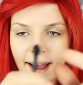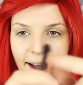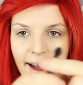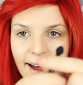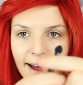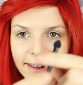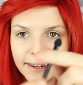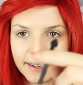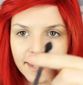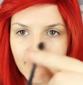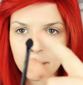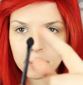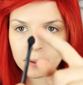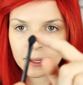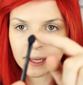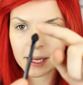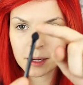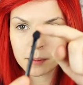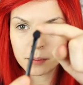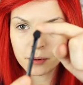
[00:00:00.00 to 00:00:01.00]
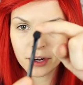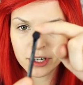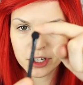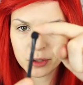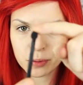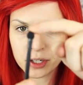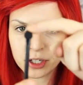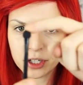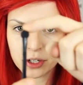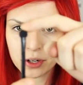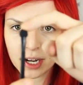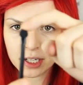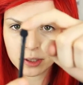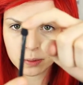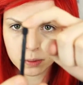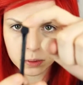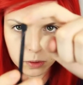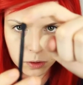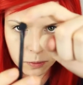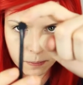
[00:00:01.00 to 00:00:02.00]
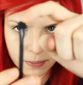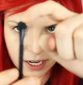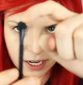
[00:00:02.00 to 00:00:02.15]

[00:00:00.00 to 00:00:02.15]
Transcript: and an applicator brush which you guys will all